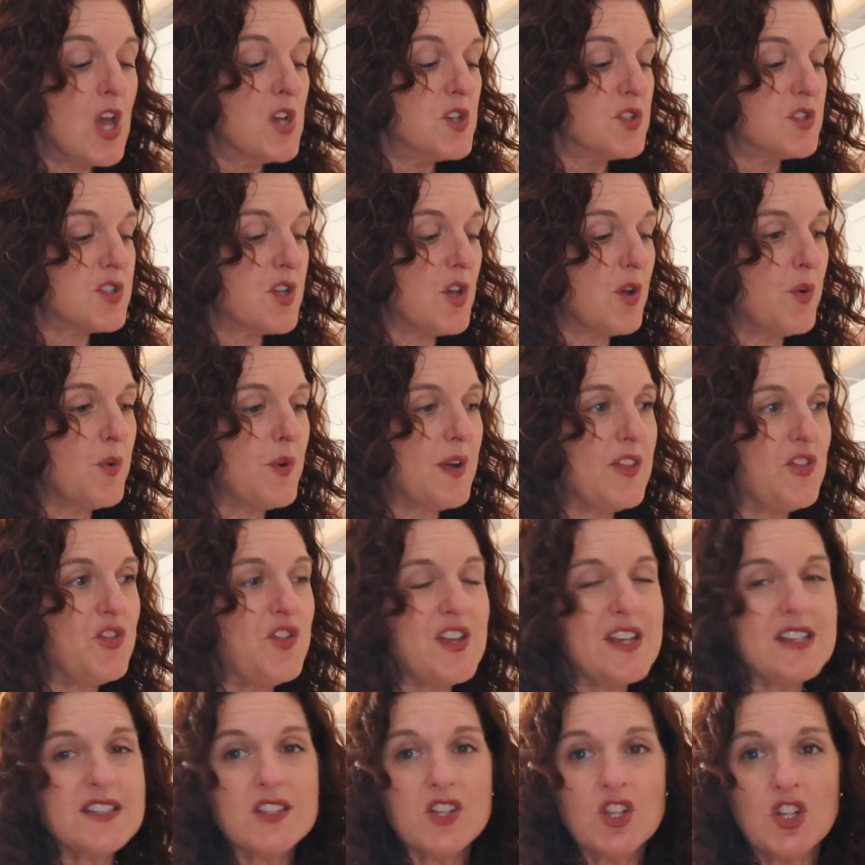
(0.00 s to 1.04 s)
So
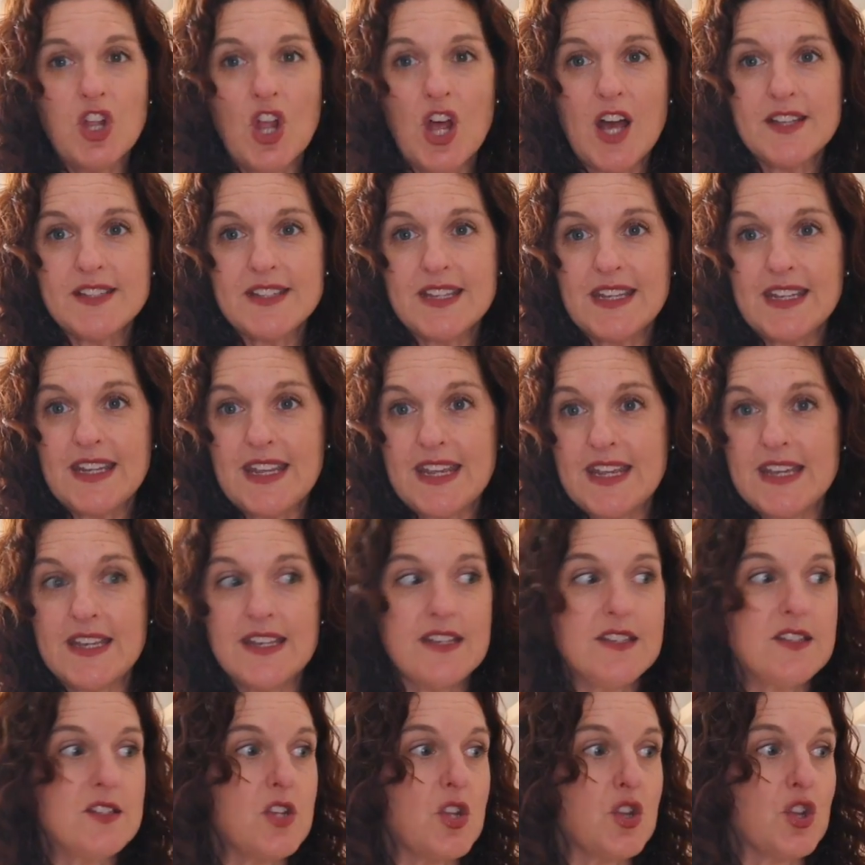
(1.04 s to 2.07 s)
this closet
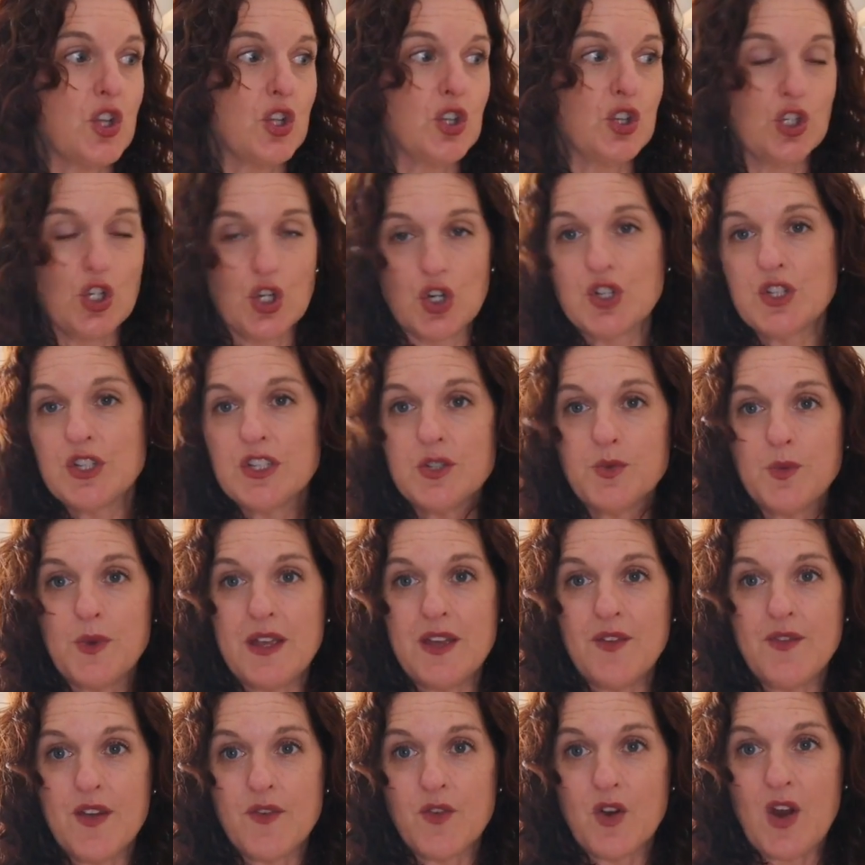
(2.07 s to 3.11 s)
is the largest we
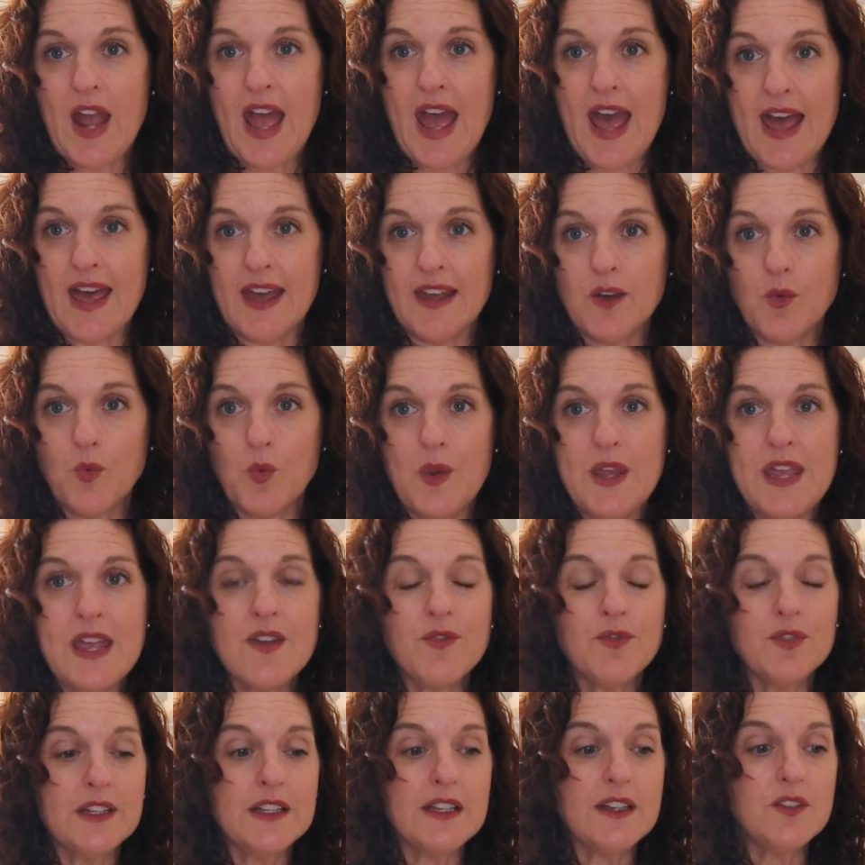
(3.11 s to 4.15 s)
have ever had. We
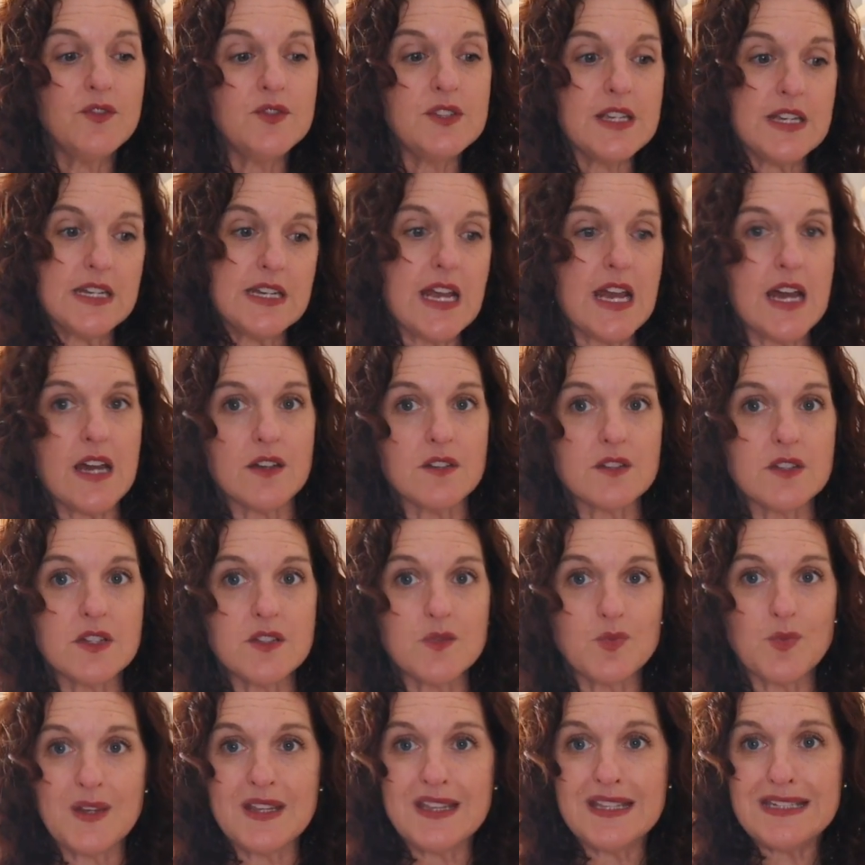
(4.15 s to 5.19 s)
have lived in
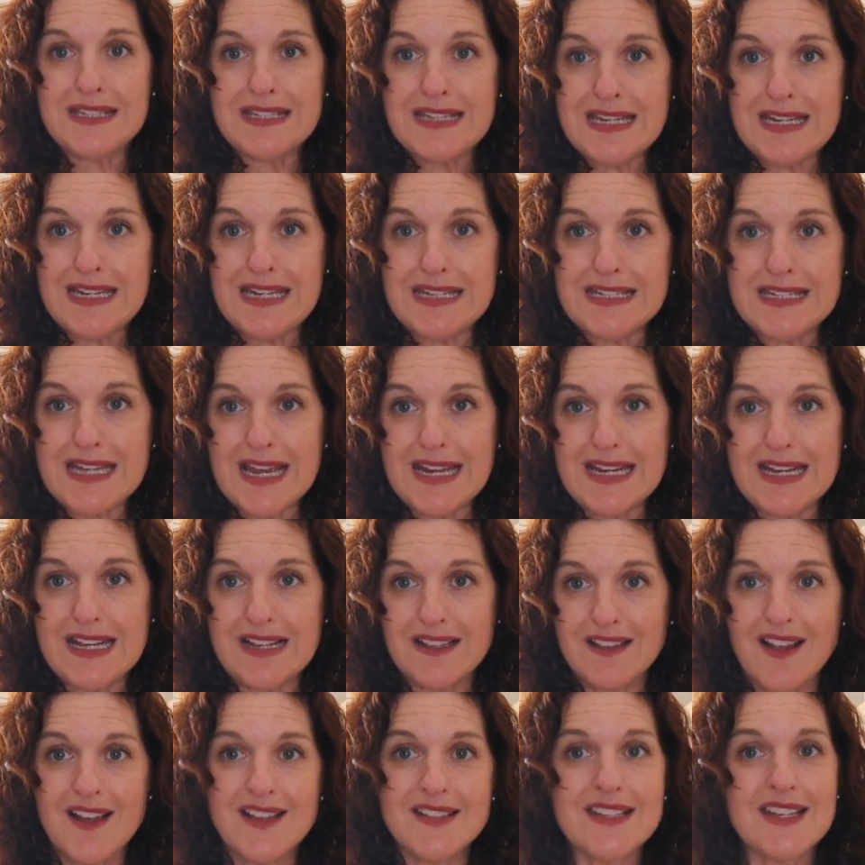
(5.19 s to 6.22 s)
houses with teeny tiny
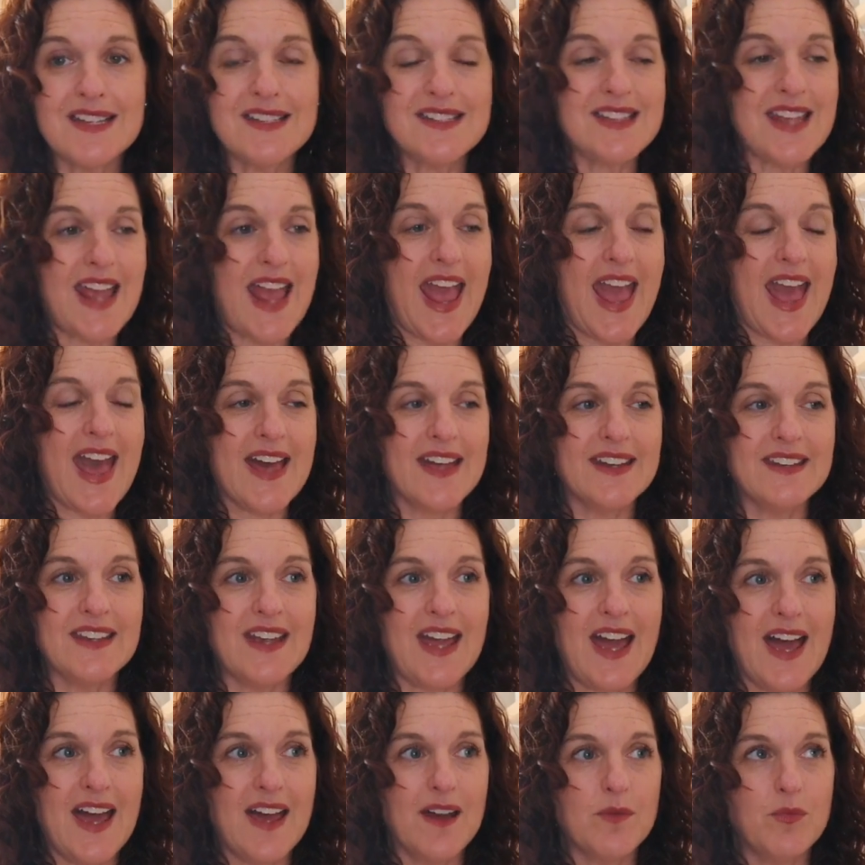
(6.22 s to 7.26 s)
closets, and
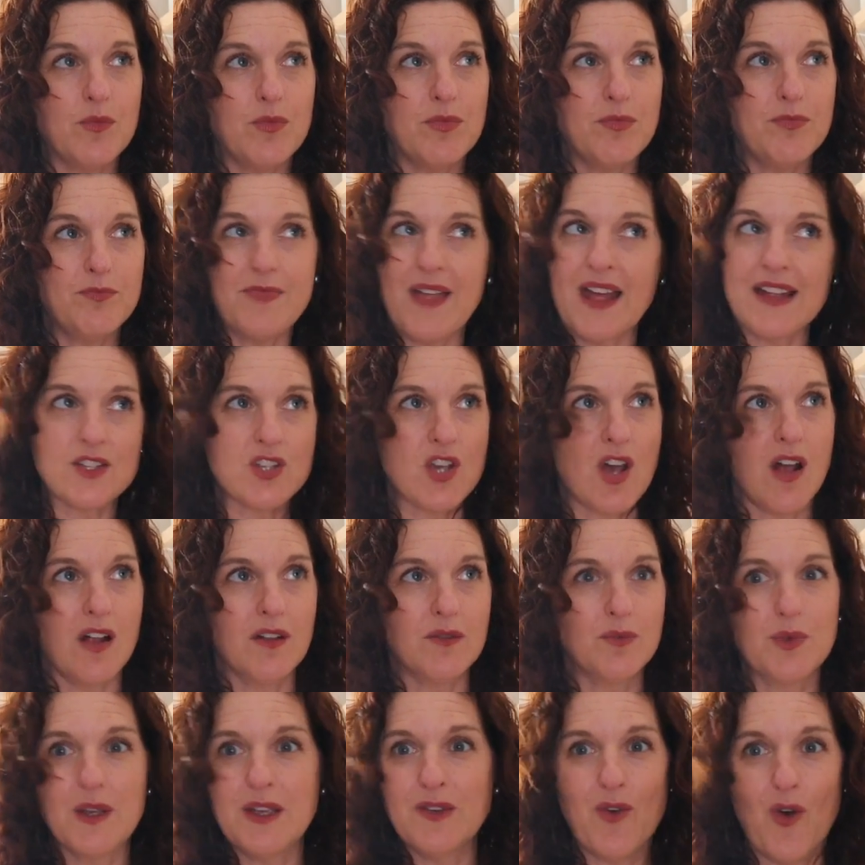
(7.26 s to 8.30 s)
that's
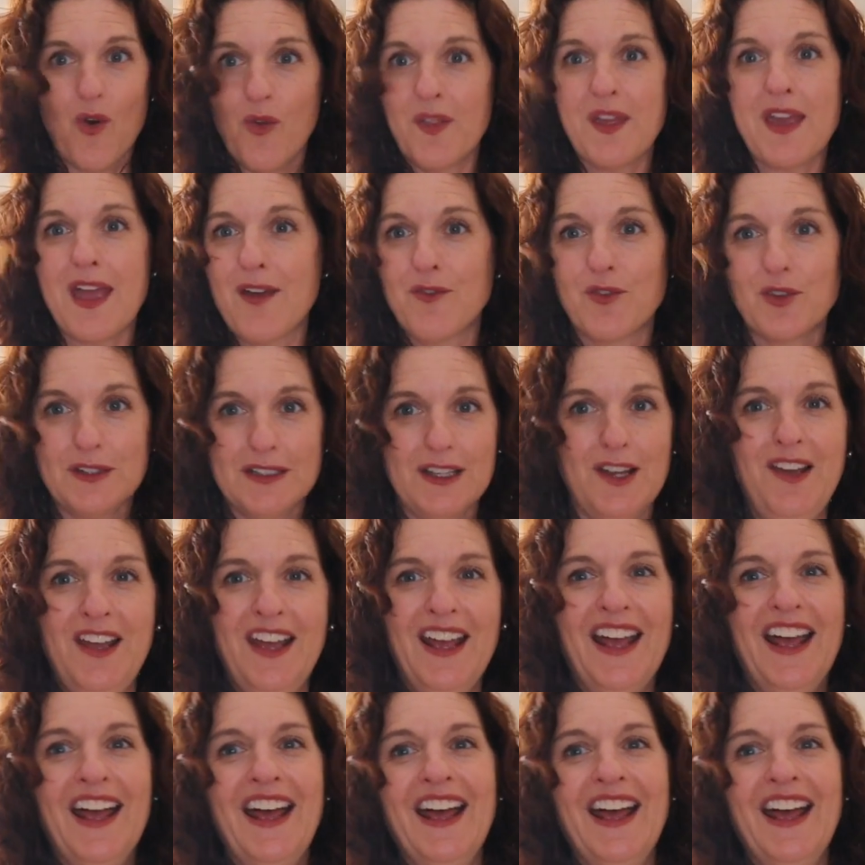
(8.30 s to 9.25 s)
all. We've only ever lived